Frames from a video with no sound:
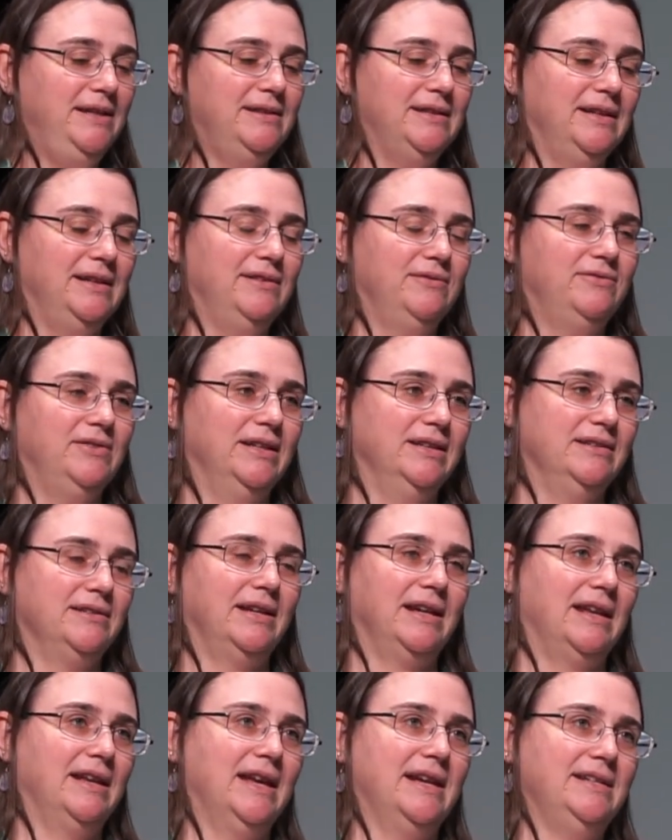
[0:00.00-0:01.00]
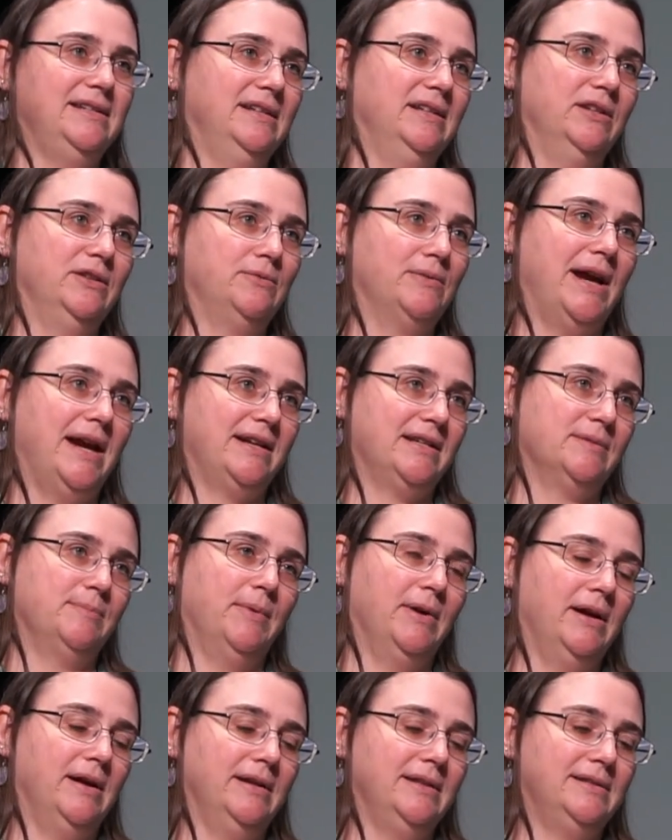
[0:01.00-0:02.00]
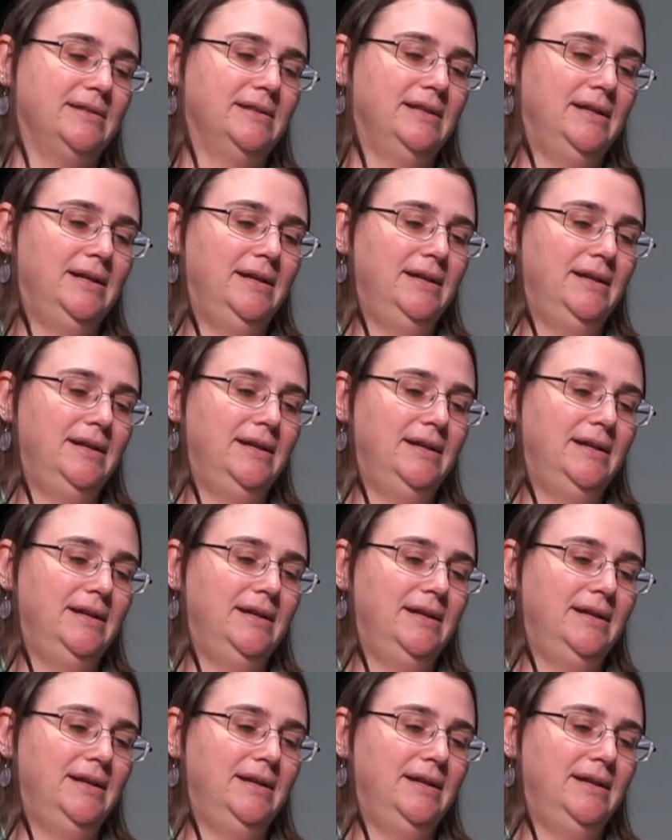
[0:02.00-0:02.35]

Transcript: They fit into a 19-inch rack spot.